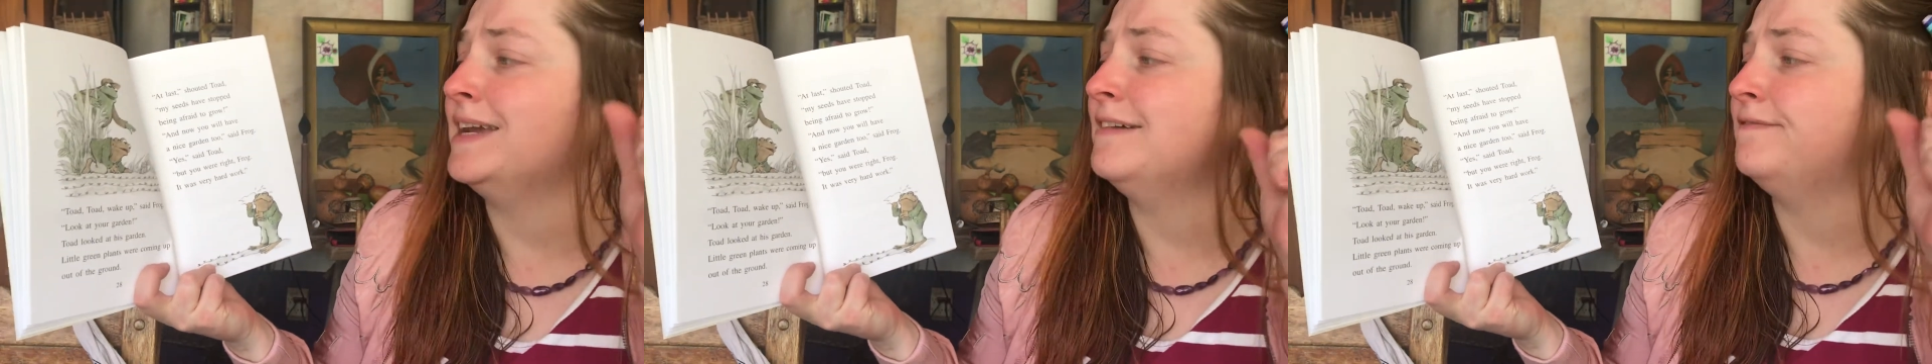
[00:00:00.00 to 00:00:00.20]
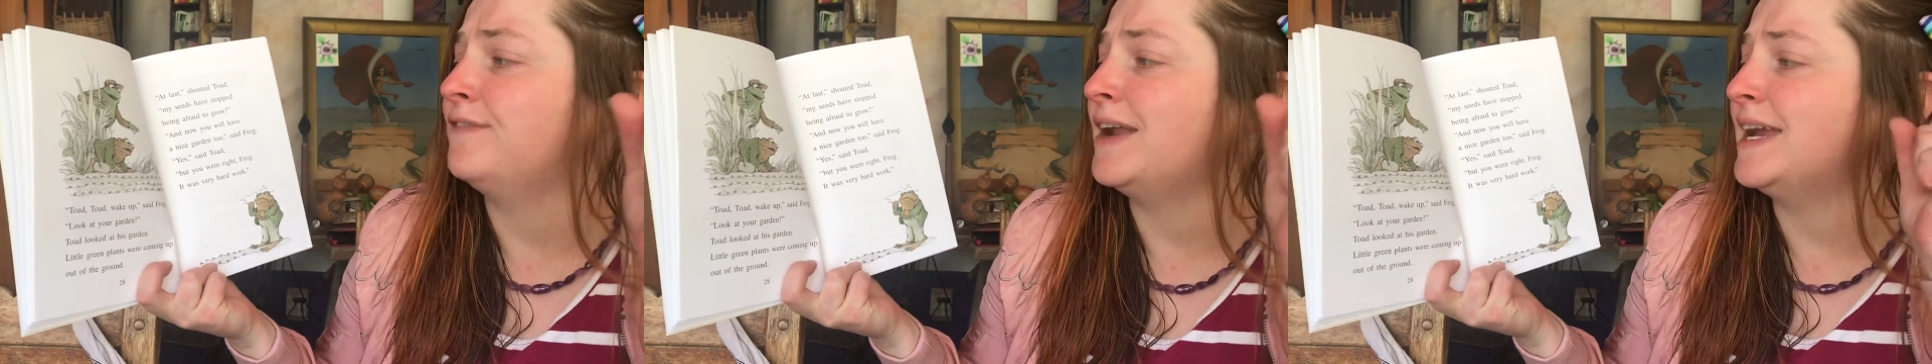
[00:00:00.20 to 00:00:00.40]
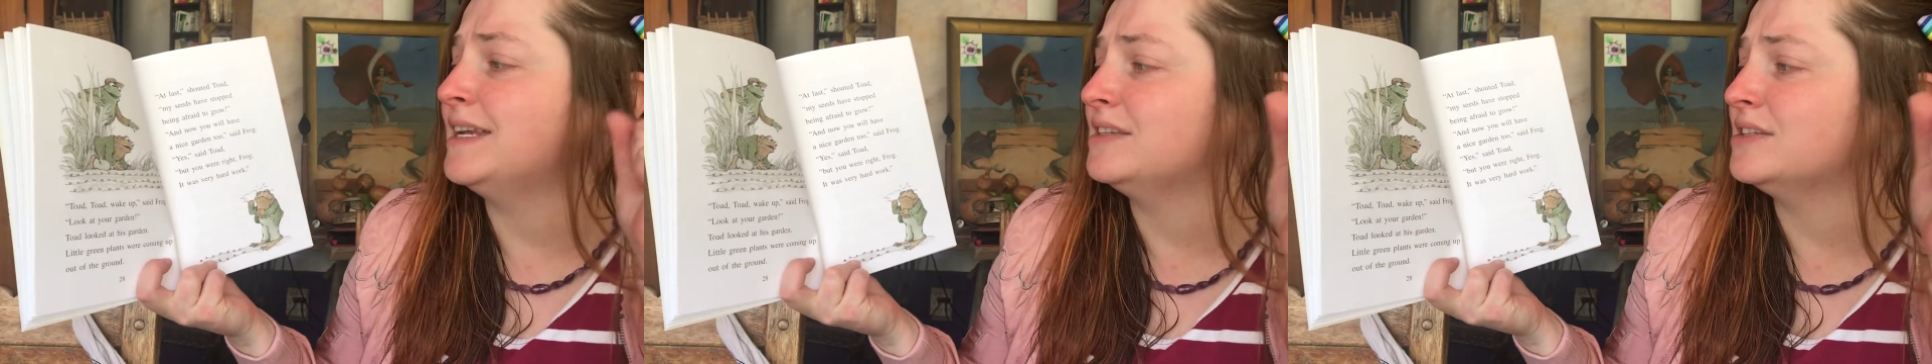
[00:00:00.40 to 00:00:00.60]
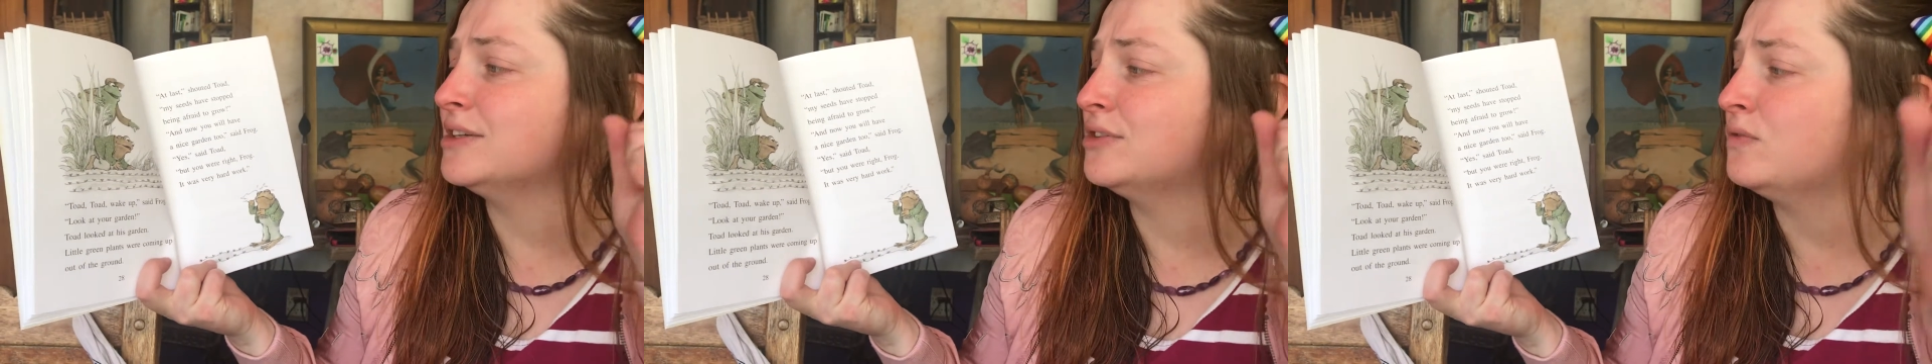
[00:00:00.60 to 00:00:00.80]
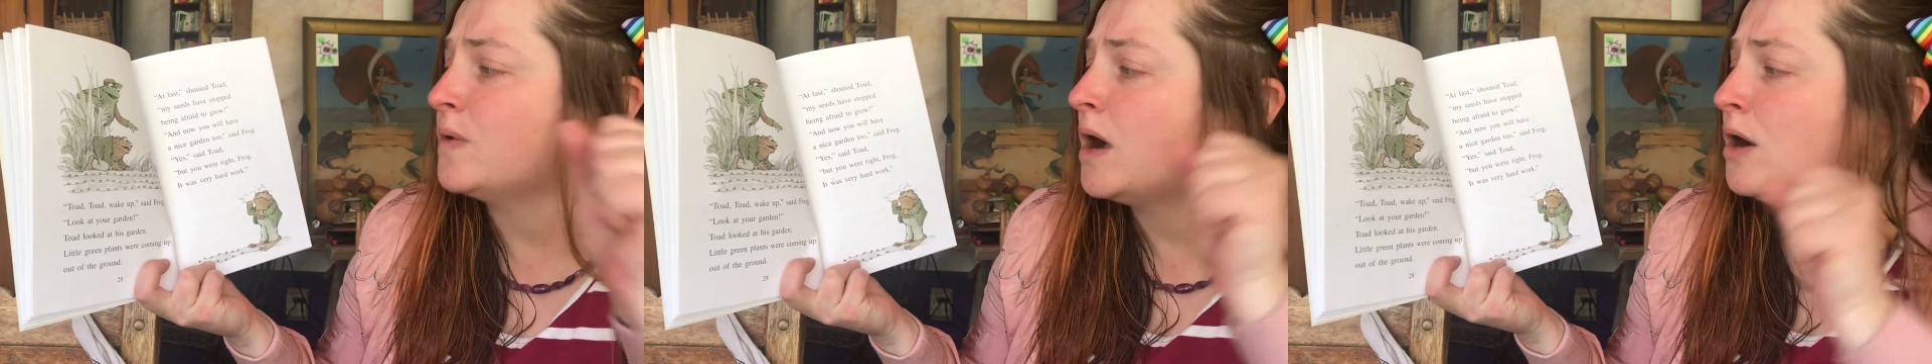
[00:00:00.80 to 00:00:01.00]
afraid to
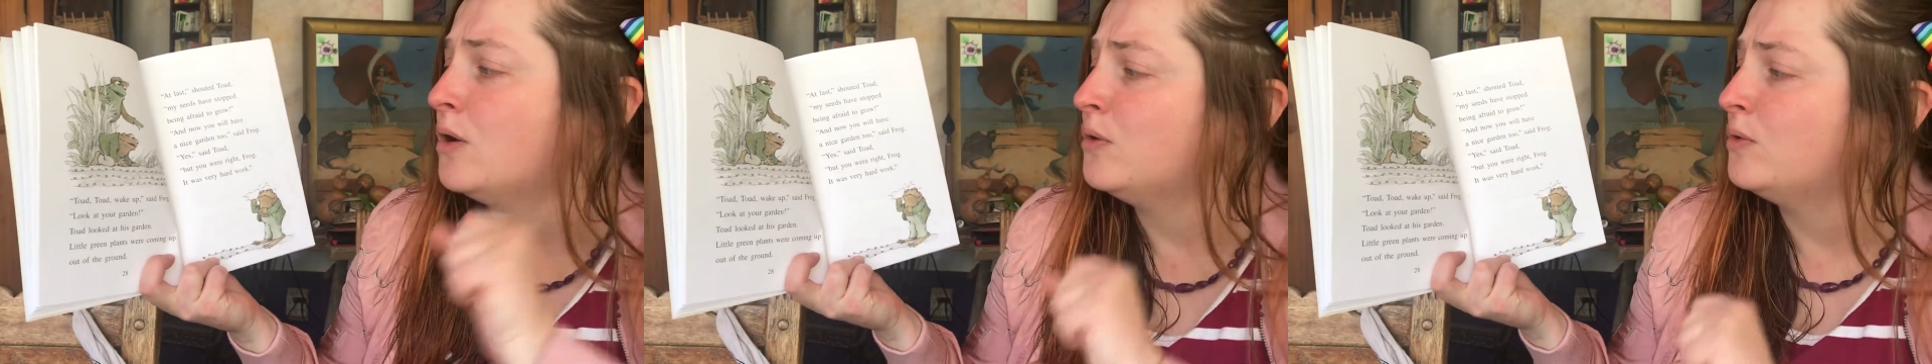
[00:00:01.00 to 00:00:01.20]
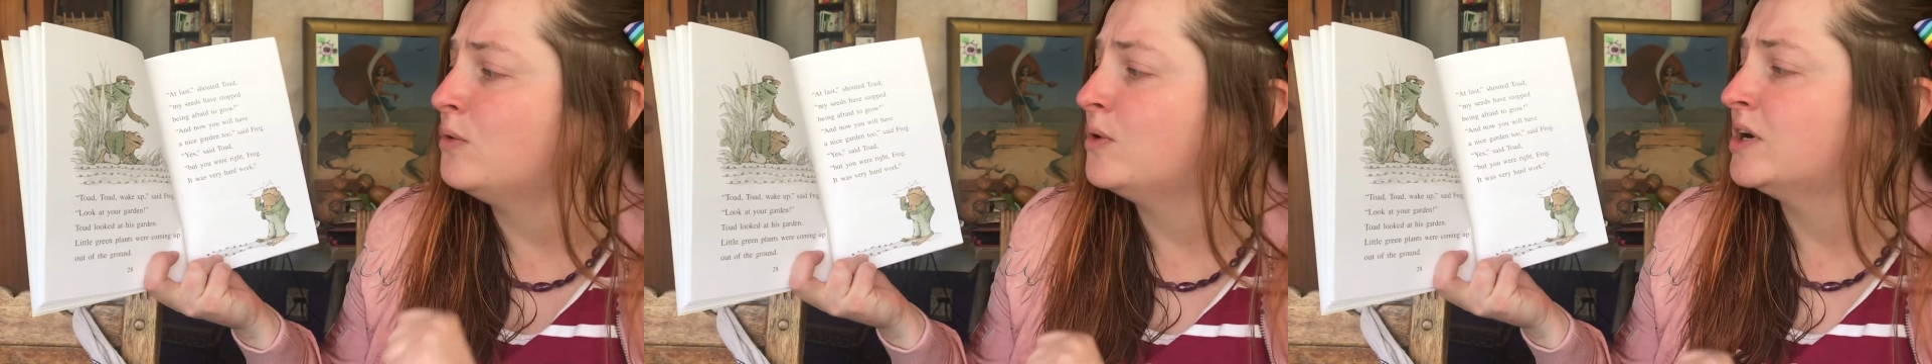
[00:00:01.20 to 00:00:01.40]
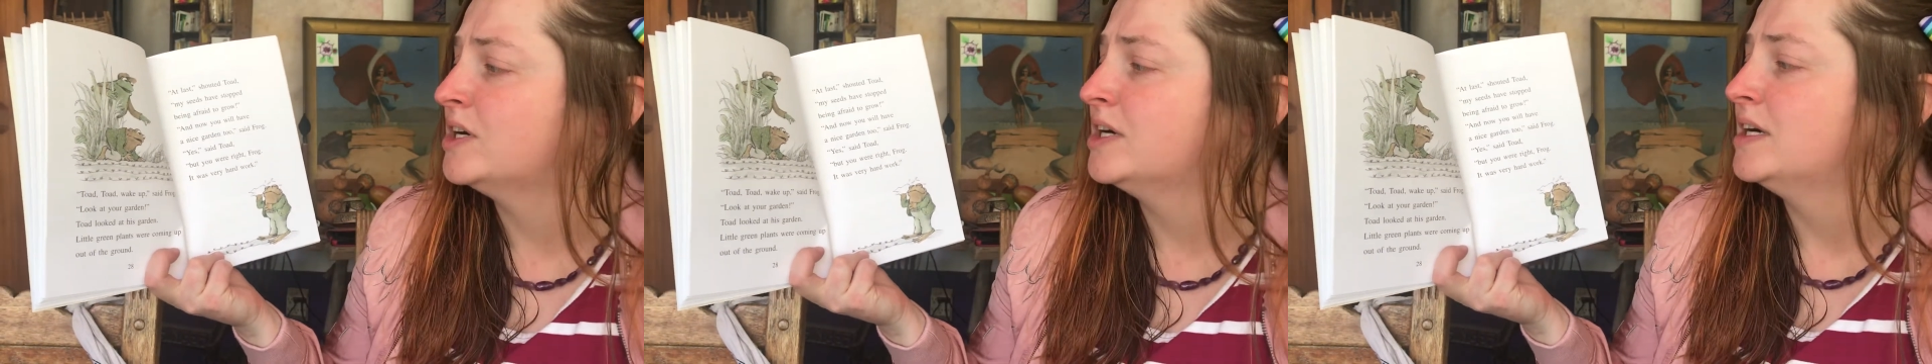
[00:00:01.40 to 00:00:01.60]
grow."